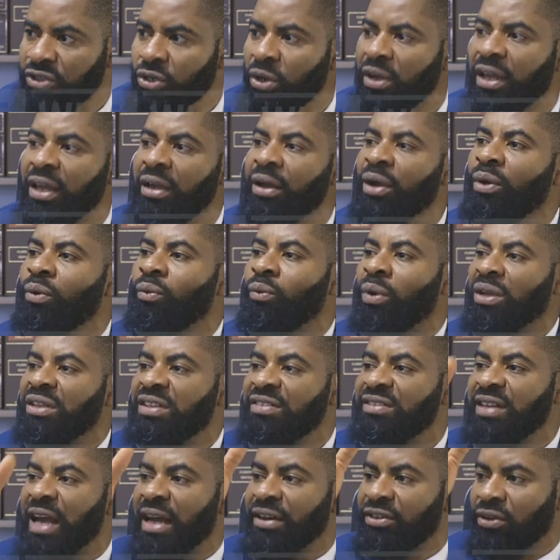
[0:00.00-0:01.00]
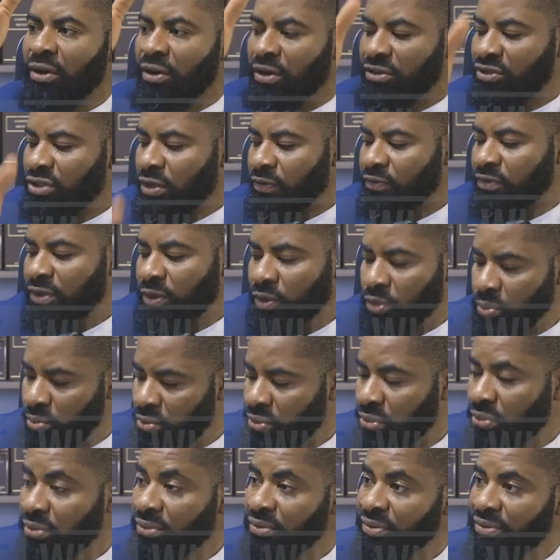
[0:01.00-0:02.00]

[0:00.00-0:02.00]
Okay, what is the ideology of Tinubu?